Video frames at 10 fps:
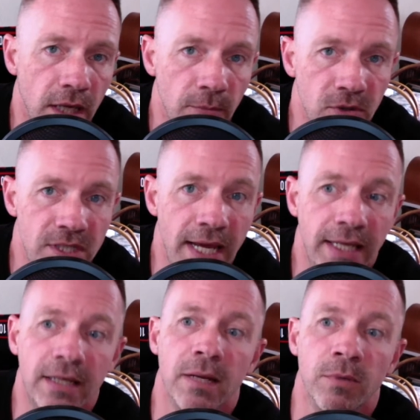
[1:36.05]
I'm going to take
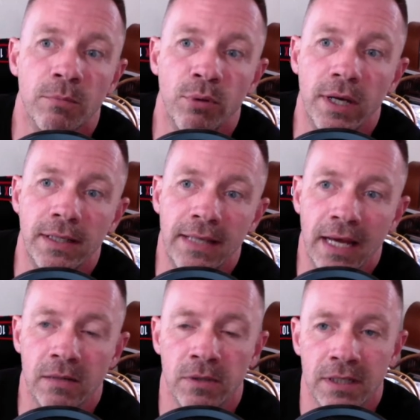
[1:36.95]
it, I'm going to break it down,
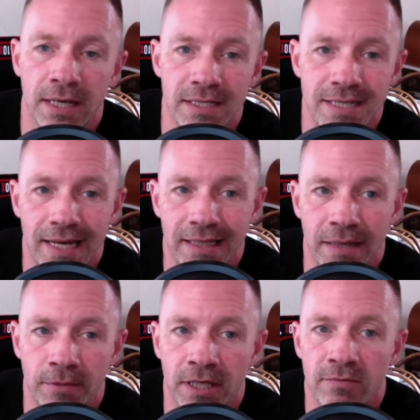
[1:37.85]
I'm going to dissect it, I'm
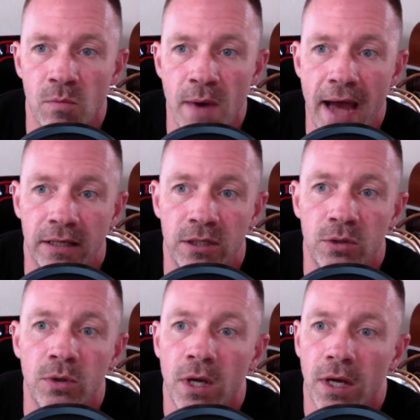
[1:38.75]
going to give it back to
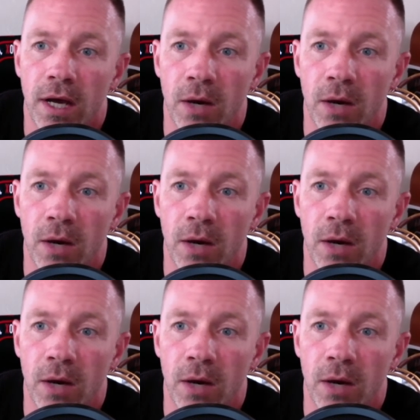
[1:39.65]
you uh,